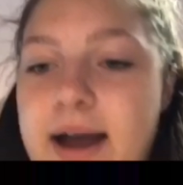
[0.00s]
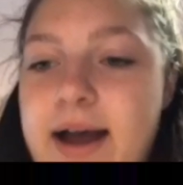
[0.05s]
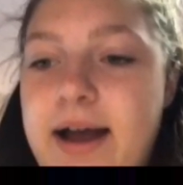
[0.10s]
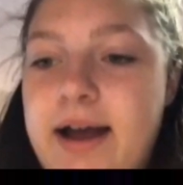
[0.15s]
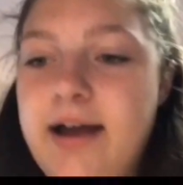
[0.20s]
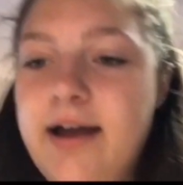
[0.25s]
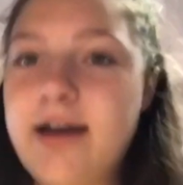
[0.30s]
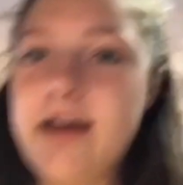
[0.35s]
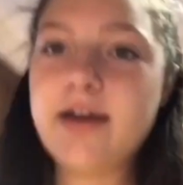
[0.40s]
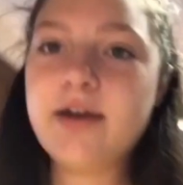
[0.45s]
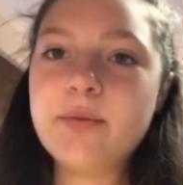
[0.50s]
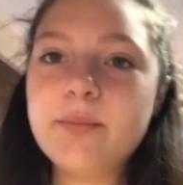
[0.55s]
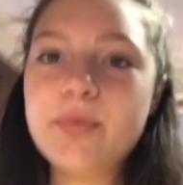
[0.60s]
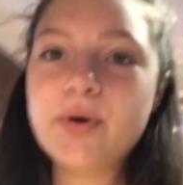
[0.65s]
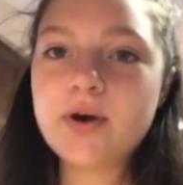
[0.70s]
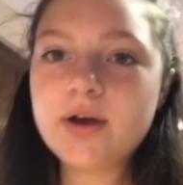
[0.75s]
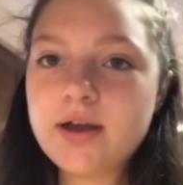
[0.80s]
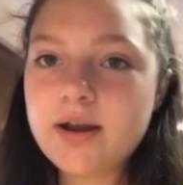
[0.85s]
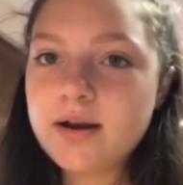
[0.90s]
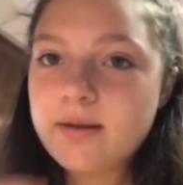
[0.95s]
I
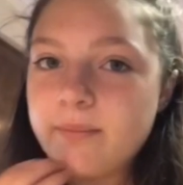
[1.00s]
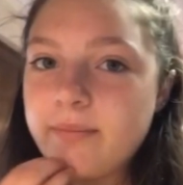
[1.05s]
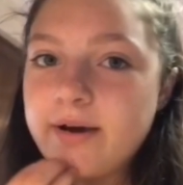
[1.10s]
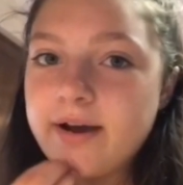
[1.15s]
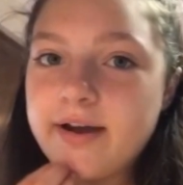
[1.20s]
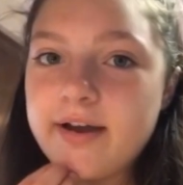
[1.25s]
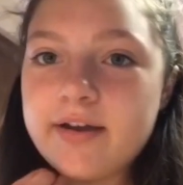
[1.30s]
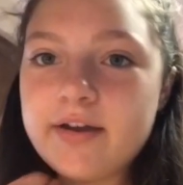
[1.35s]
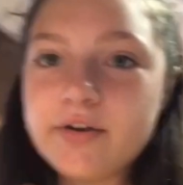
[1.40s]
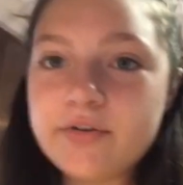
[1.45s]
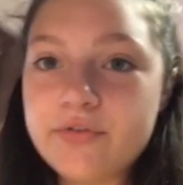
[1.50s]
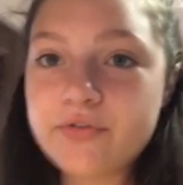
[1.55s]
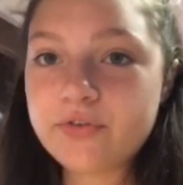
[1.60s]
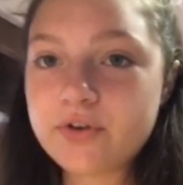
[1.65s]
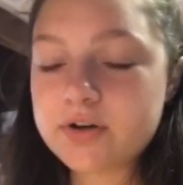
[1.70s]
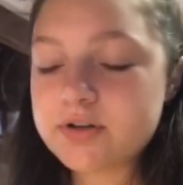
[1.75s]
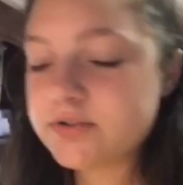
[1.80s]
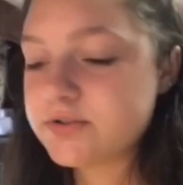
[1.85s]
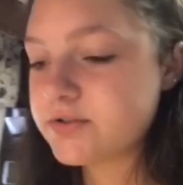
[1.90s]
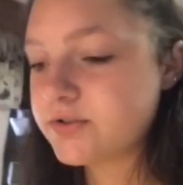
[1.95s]
put my
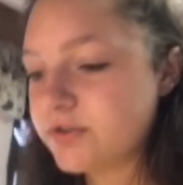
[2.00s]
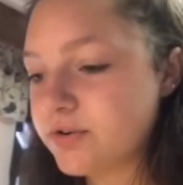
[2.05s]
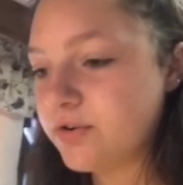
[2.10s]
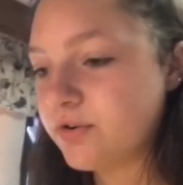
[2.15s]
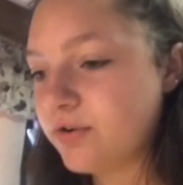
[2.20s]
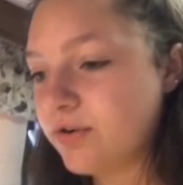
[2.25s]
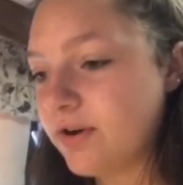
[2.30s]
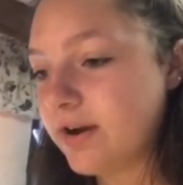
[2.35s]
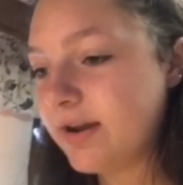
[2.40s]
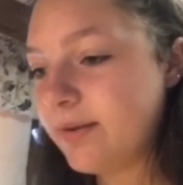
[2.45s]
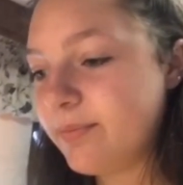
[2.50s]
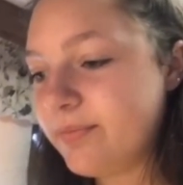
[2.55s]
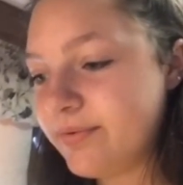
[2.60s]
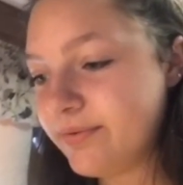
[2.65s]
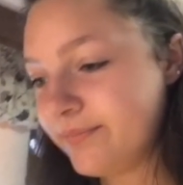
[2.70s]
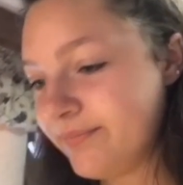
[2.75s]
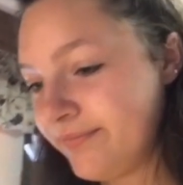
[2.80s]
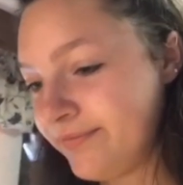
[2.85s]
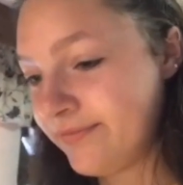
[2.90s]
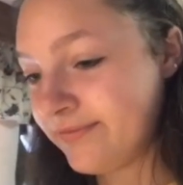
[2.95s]
first crepe
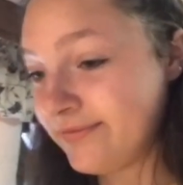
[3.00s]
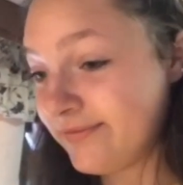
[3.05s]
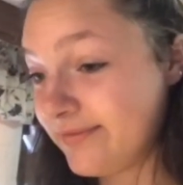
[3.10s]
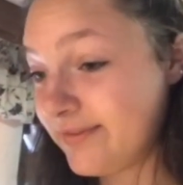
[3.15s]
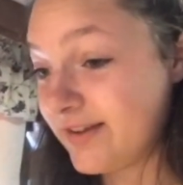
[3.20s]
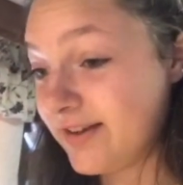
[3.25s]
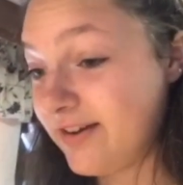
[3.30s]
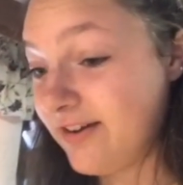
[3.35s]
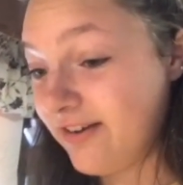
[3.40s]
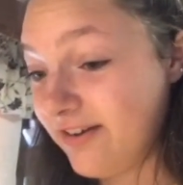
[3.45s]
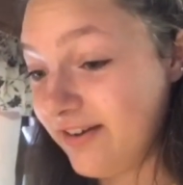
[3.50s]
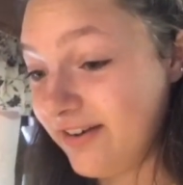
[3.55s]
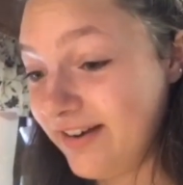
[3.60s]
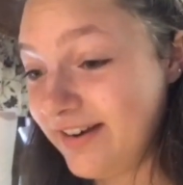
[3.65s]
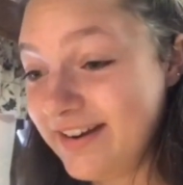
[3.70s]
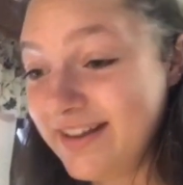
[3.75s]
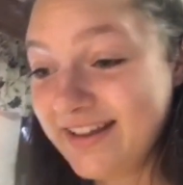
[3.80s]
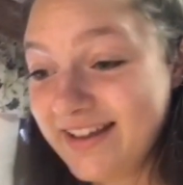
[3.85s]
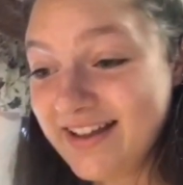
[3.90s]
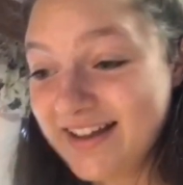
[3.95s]

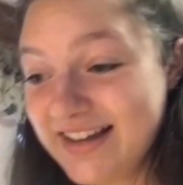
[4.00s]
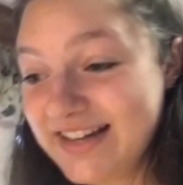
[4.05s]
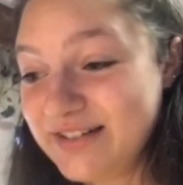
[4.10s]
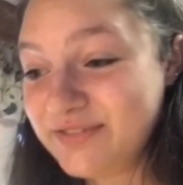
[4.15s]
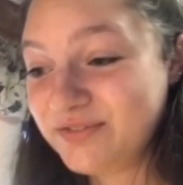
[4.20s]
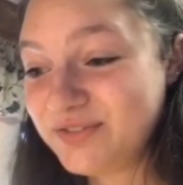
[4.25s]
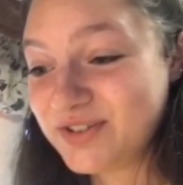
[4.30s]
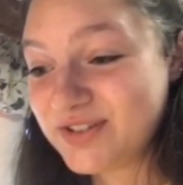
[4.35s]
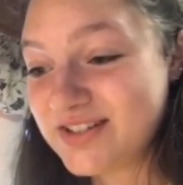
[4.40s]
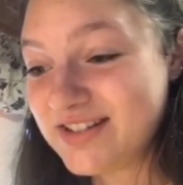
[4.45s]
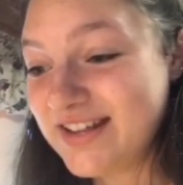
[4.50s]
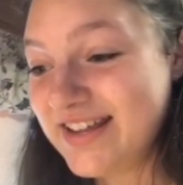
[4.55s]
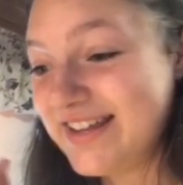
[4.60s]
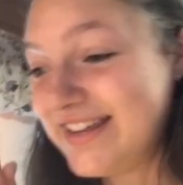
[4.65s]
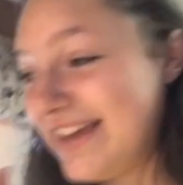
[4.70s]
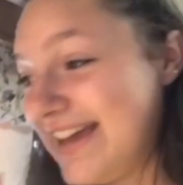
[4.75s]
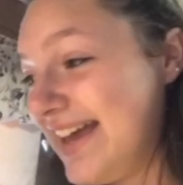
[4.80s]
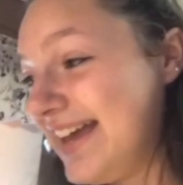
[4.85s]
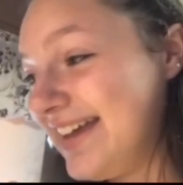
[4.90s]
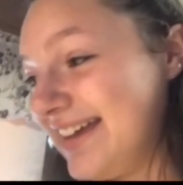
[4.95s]
on. It kind of looks
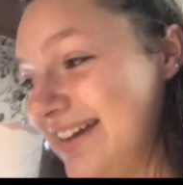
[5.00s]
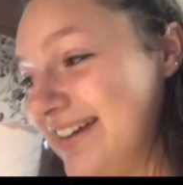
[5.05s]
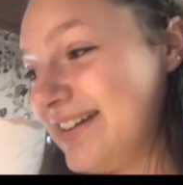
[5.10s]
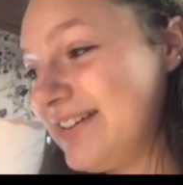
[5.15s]
like egg.